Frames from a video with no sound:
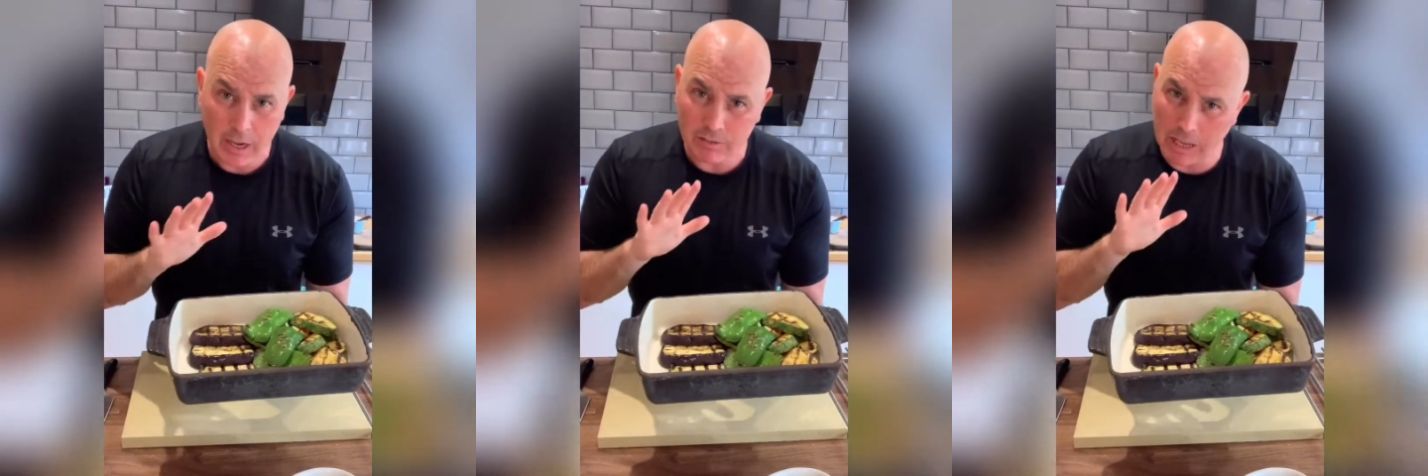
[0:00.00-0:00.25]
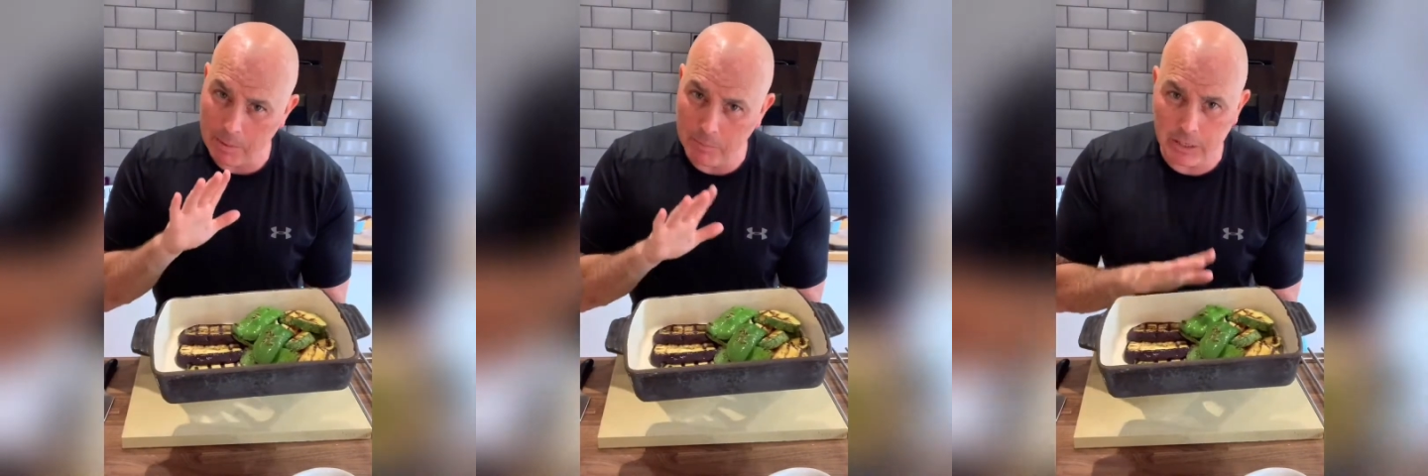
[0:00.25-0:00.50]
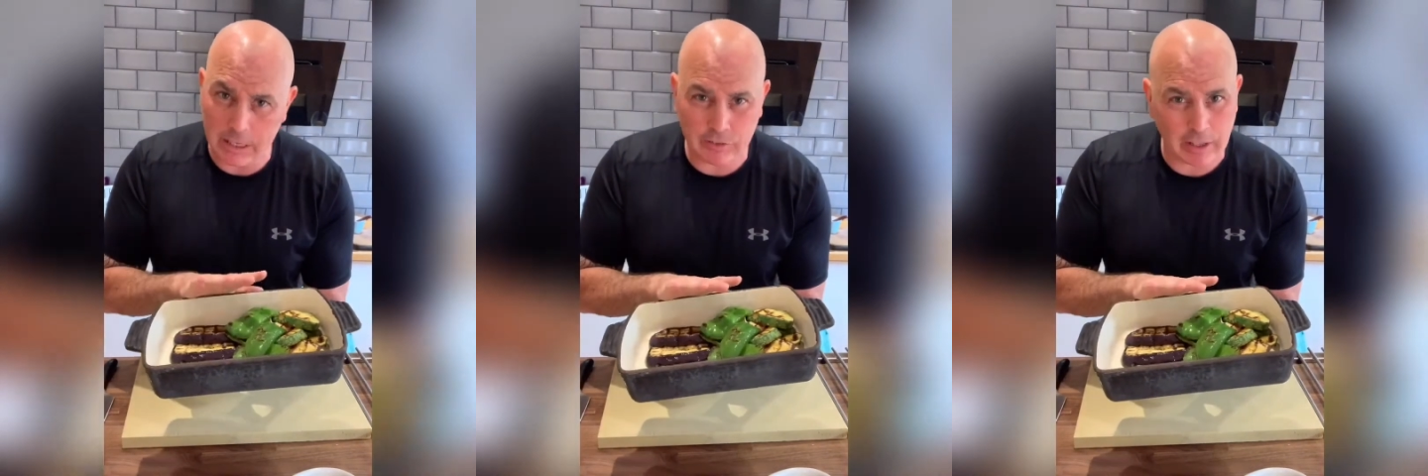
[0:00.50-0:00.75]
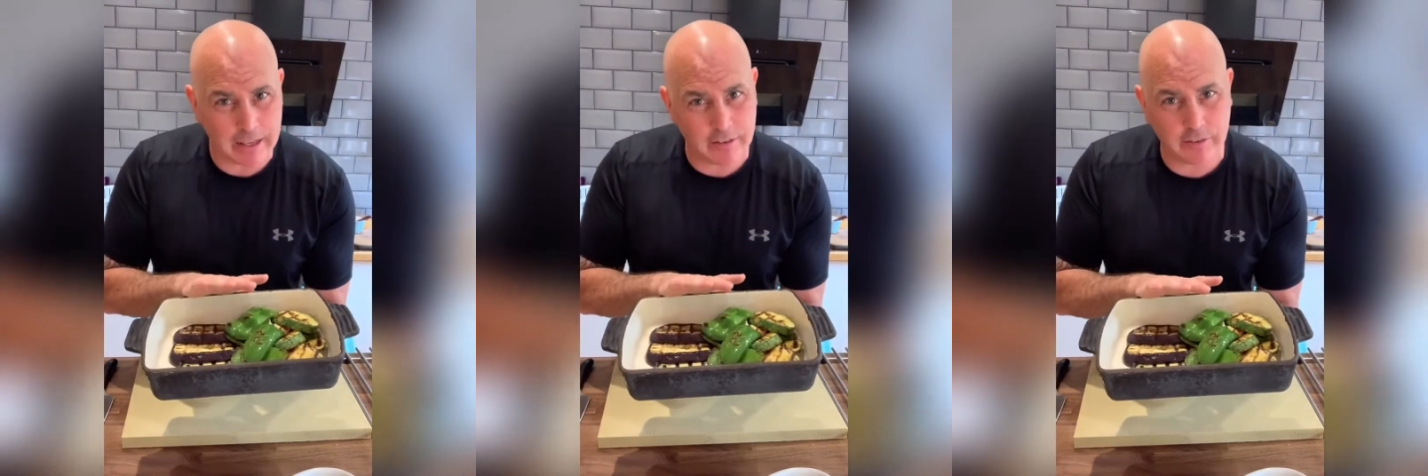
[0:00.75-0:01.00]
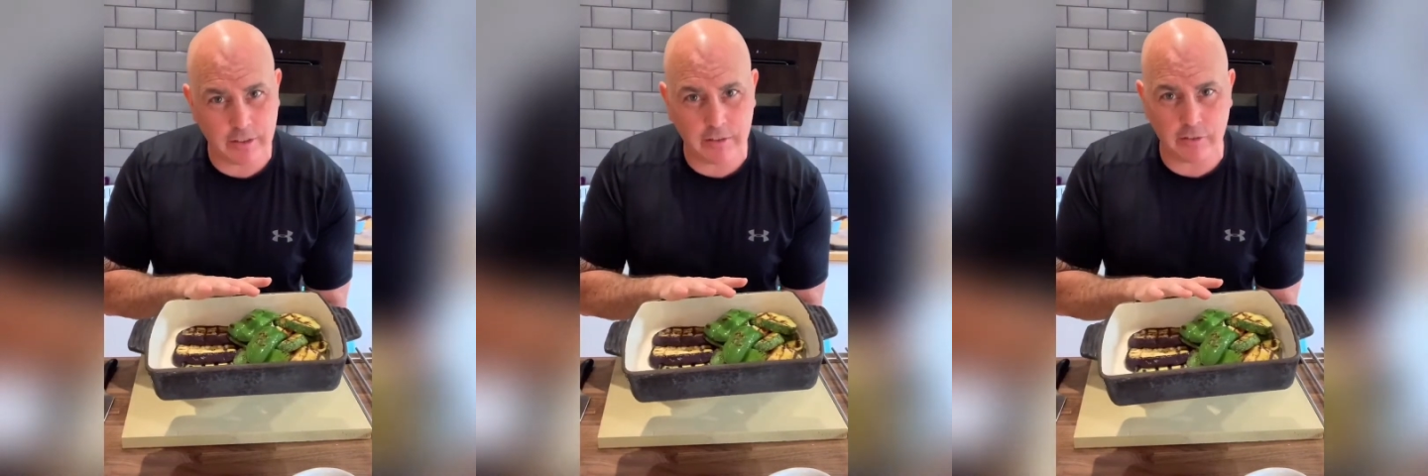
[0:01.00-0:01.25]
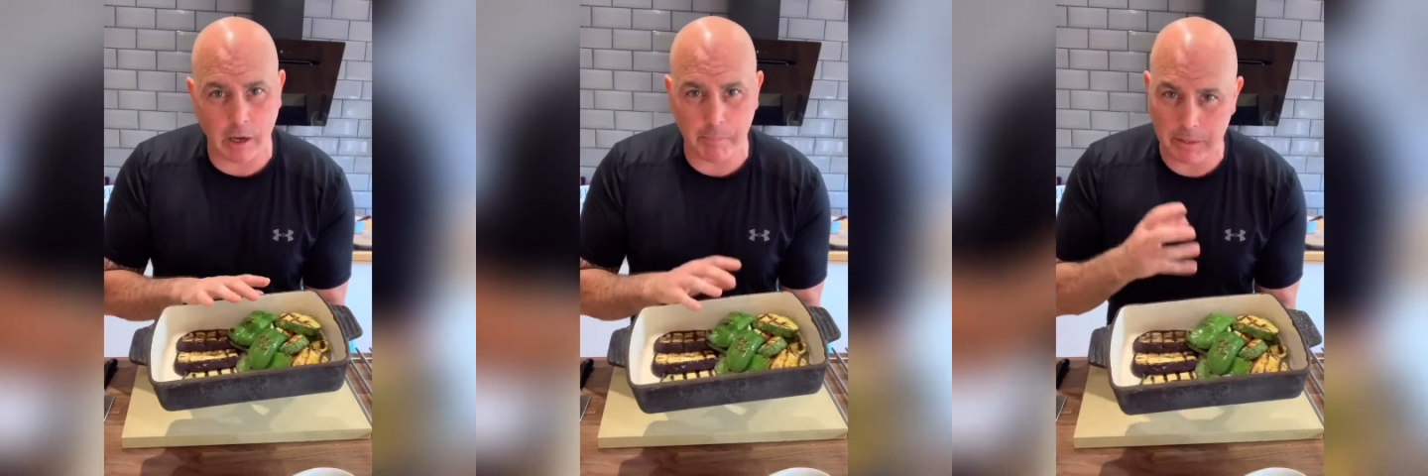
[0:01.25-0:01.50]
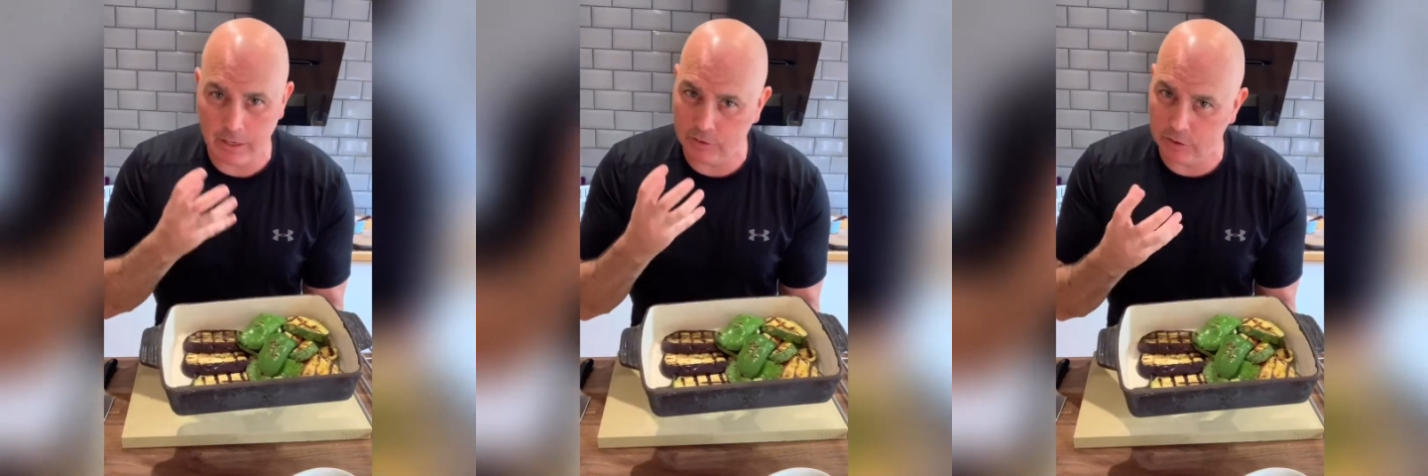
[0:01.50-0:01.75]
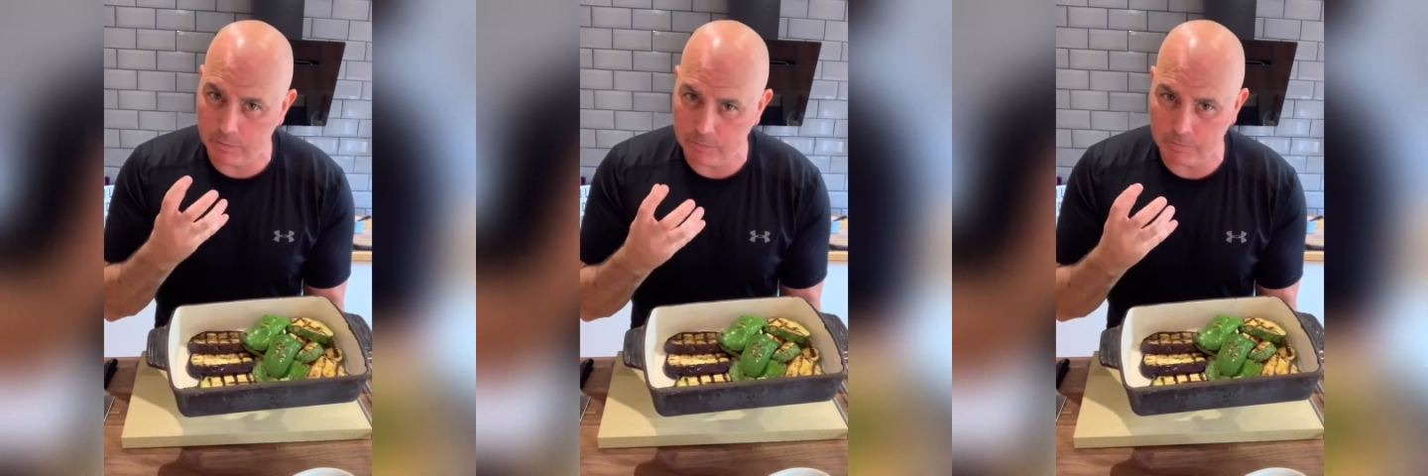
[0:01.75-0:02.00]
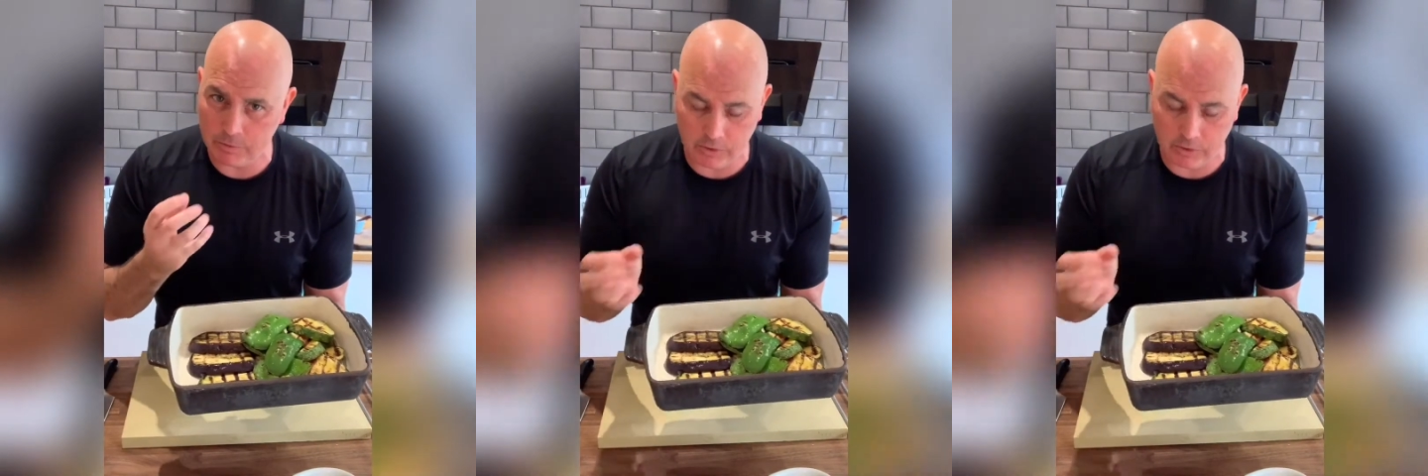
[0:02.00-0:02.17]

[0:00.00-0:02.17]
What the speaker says: So I'm gonna dice these up into